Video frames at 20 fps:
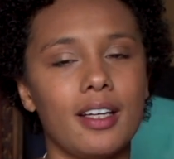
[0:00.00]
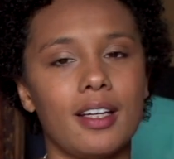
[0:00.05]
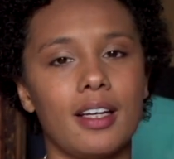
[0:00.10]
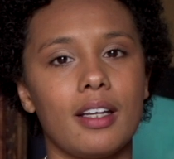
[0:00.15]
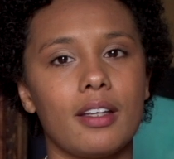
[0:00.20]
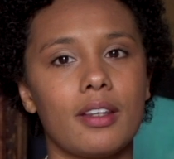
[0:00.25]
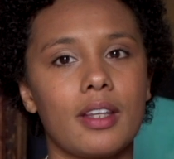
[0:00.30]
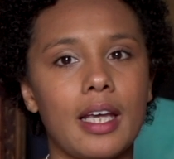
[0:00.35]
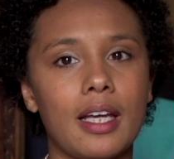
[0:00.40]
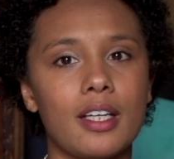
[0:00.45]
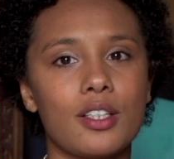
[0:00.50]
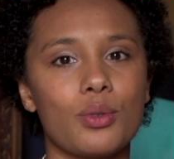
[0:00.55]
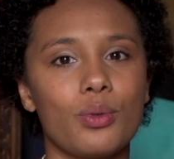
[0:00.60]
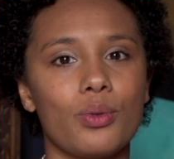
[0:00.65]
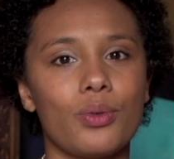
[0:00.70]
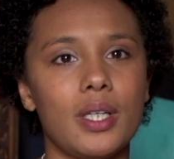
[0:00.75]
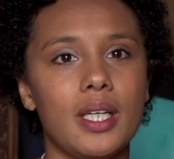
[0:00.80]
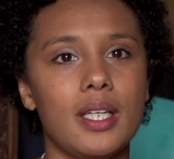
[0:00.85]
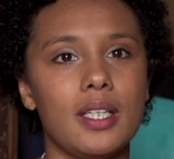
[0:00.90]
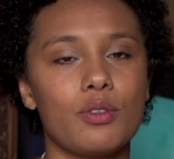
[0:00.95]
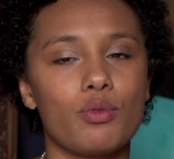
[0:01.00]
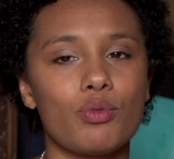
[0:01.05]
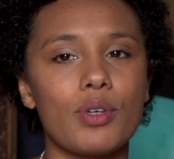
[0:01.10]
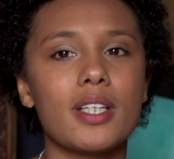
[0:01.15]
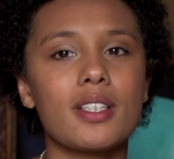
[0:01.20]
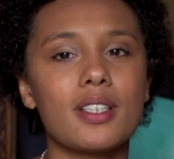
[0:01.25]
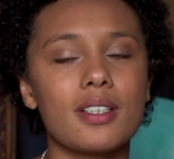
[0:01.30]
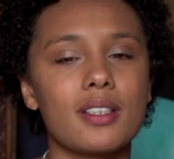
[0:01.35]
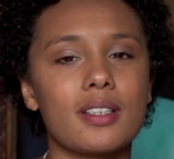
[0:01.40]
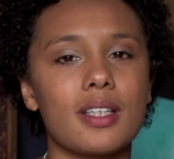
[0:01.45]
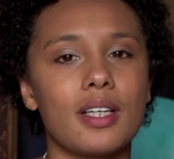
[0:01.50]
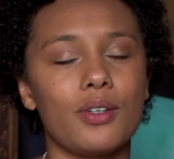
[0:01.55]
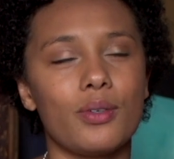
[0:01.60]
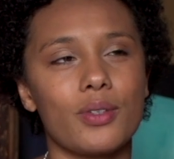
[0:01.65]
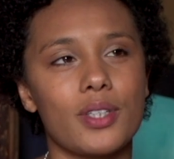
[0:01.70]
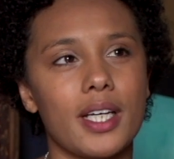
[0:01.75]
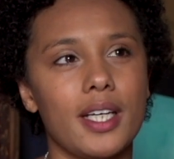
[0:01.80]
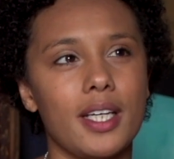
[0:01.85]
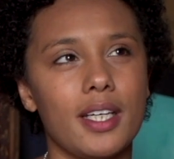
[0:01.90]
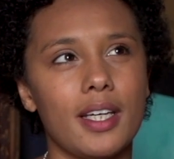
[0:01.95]
and there's all these risks that
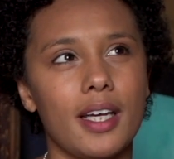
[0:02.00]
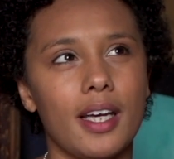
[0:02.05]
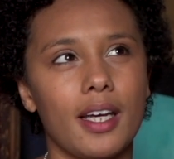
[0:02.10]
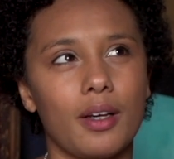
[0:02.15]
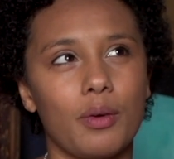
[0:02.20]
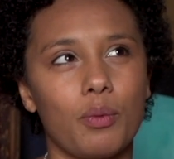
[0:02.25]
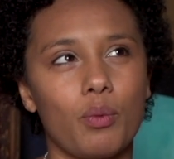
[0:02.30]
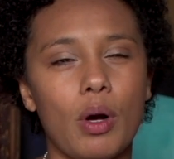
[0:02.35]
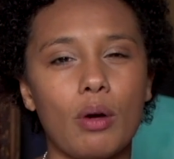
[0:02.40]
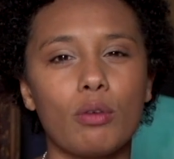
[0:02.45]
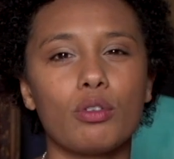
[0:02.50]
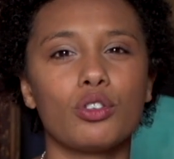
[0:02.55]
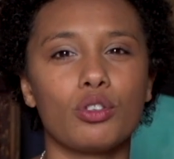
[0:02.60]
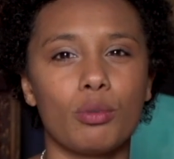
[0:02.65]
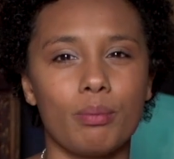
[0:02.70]
you're taking whilst